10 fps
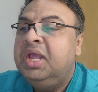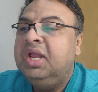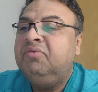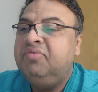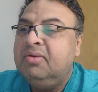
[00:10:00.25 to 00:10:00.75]

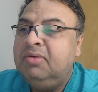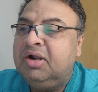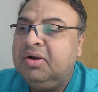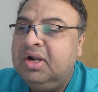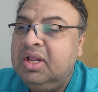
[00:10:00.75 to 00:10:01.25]

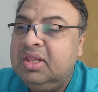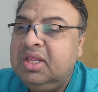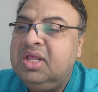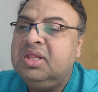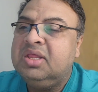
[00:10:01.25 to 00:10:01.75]
inflammatory
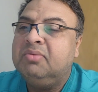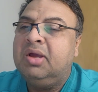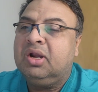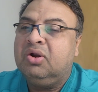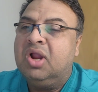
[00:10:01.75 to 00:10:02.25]
disease,
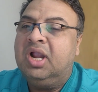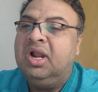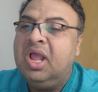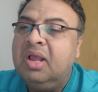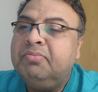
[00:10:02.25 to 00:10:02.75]
subarachnoid
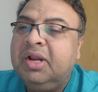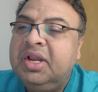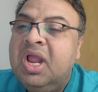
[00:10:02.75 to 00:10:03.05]
hemorrhage,